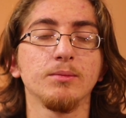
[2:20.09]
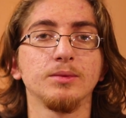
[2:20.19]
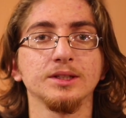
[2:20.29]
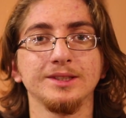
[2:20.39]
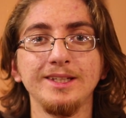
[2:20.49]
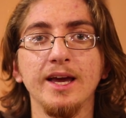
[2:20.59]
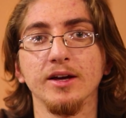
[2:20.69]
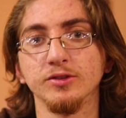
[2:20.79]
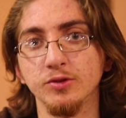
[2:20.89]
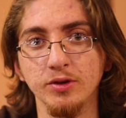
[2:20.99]
but
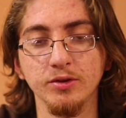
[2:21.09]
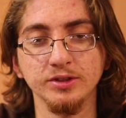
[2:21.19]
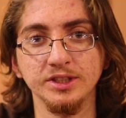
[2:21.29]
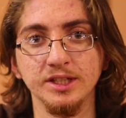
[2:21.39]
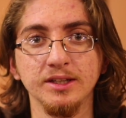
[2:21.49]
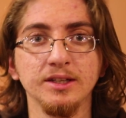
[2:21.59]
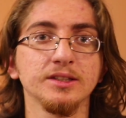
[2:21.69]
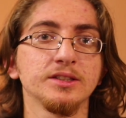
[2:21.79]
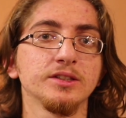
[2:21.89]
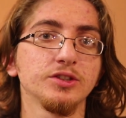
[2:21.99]
yeah, know your
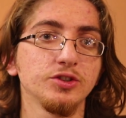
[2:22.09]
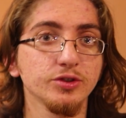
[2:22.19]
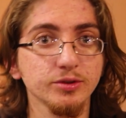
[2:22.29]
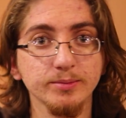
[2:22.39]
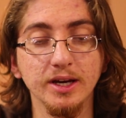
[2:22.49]
settings, shoot